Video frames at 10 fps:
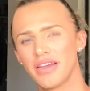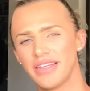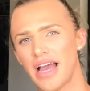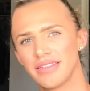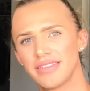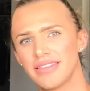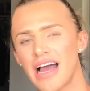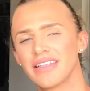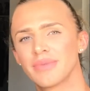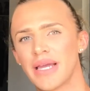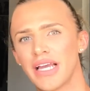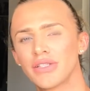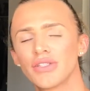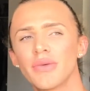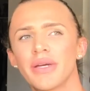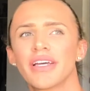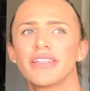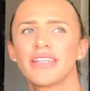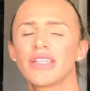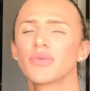Yes, that's my answer,
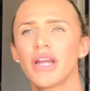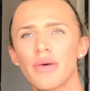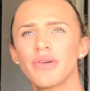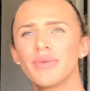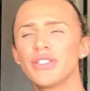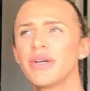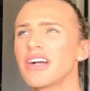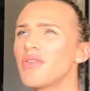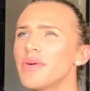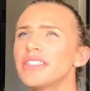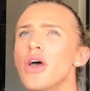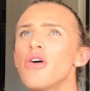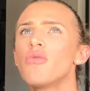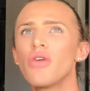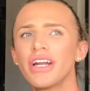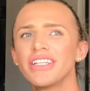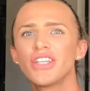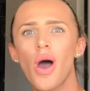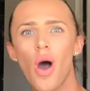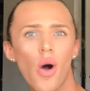because that's what I would be doing. I've always wanted
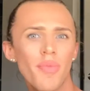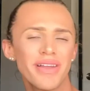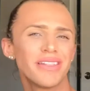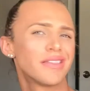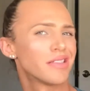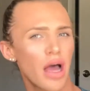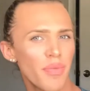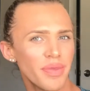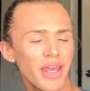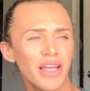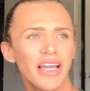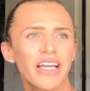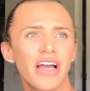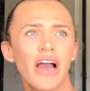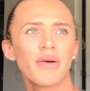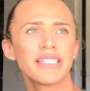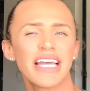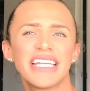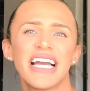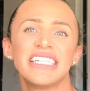to open something. Like, I always
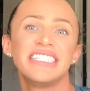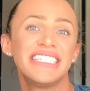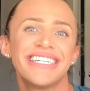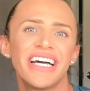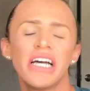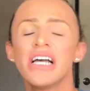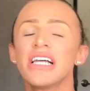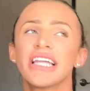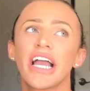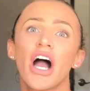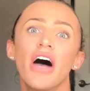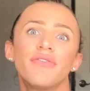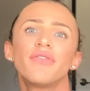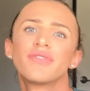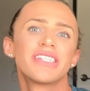had the idea, like, of